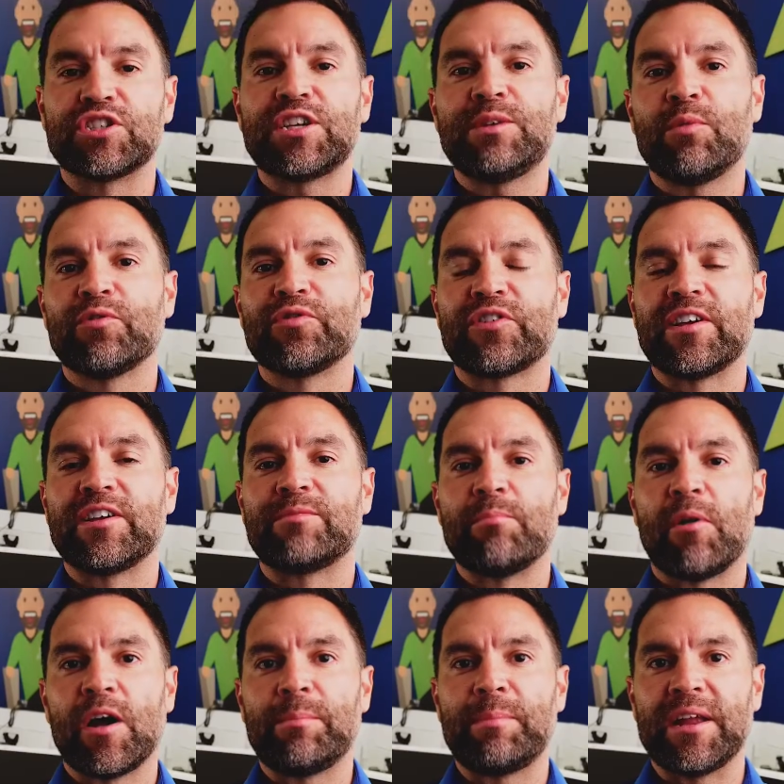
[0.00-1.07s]
She wanted
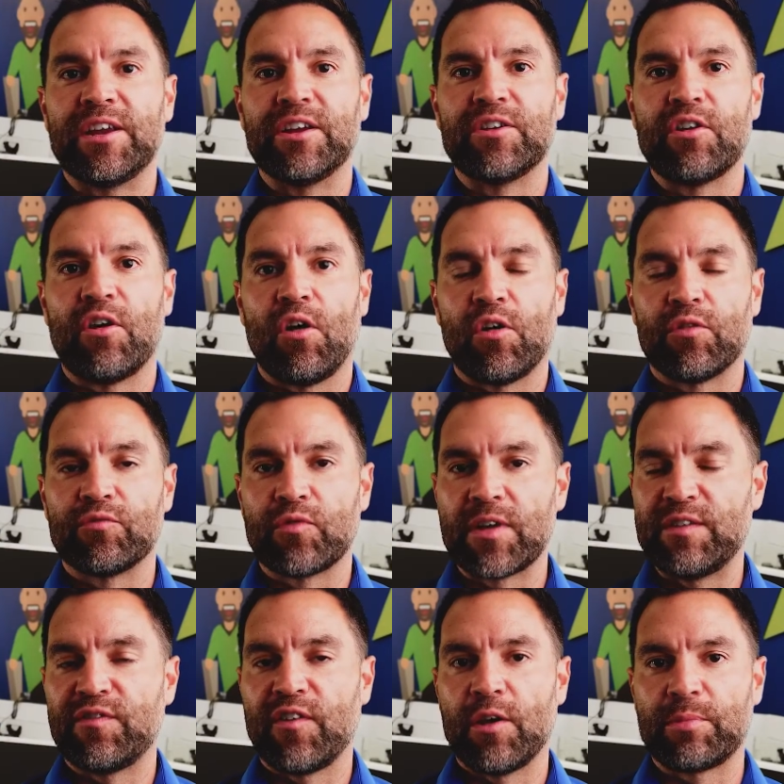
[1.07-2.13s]
my opinion on
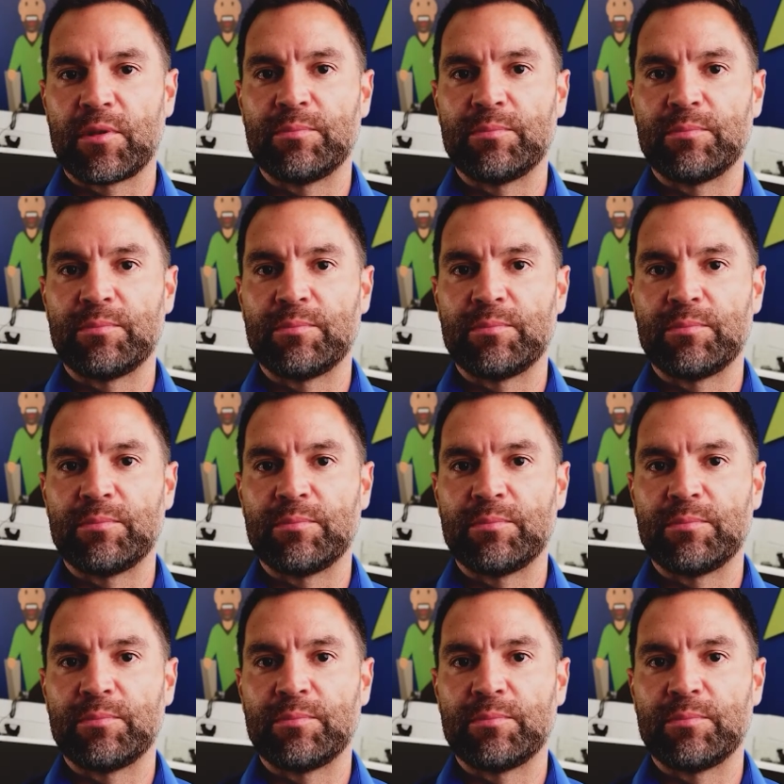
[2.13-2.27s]
refurb